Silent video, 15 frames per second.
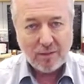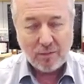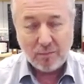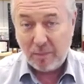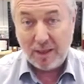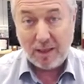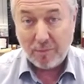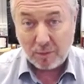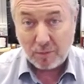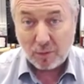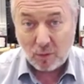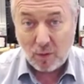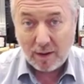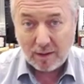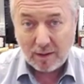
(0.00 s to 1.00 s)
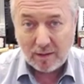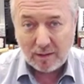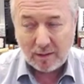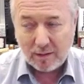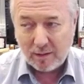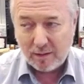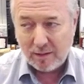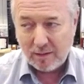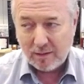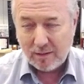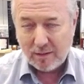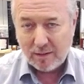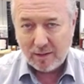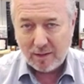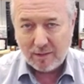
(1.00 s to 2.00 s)
Many of them are quite good.
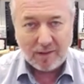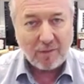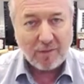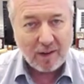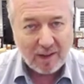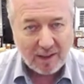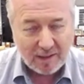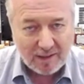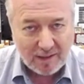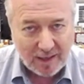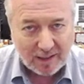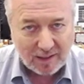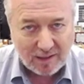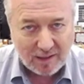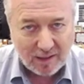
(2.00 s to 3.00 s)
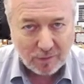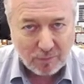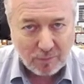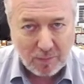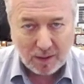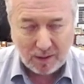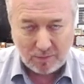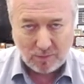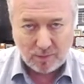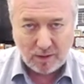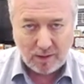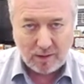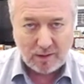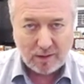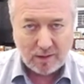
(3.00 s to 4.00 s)
They're very addictive, by the
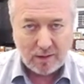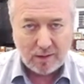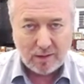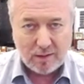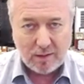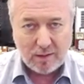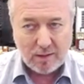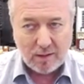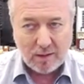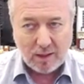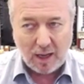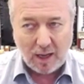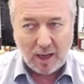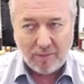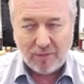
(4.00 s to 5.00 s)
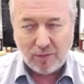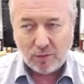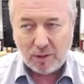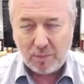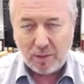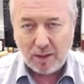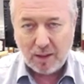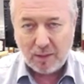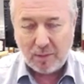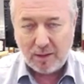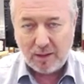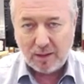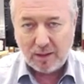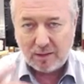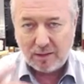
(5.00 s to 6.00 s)
way. I've only become
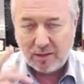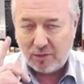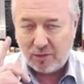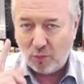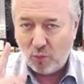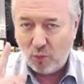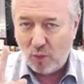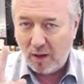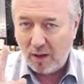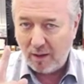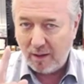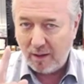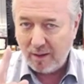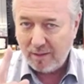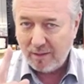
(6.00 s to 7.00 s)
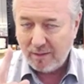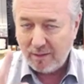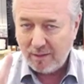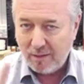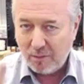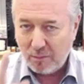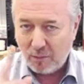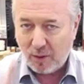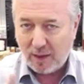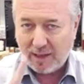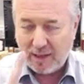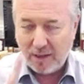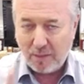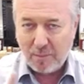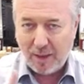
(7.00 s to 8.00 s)
addicted to one,
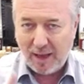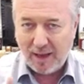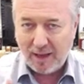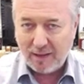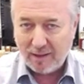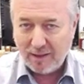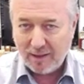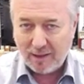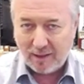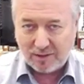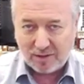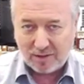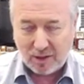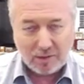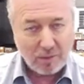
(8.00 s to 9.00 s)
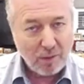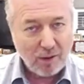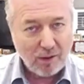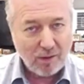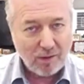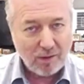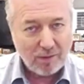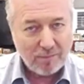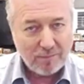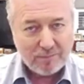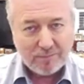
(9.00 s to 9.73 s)
Breaking Bad, and I saw them all.